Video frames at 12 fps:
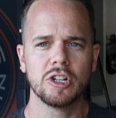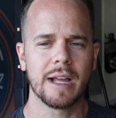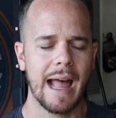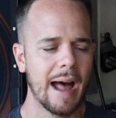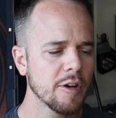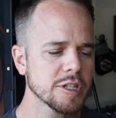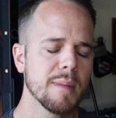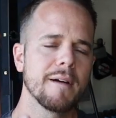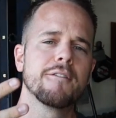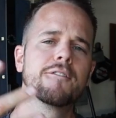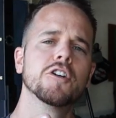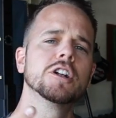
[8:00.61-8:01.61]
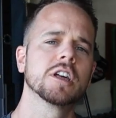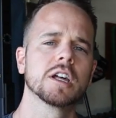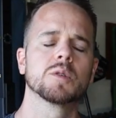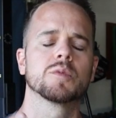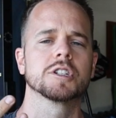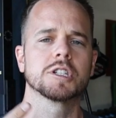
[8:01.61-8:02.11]
look? How is my foot
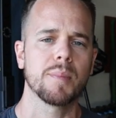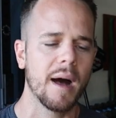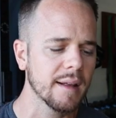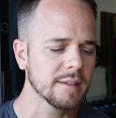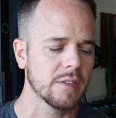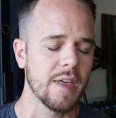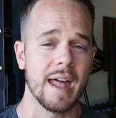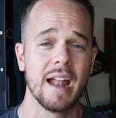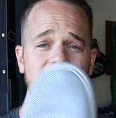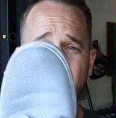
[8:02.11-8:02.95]
gonna respond to that?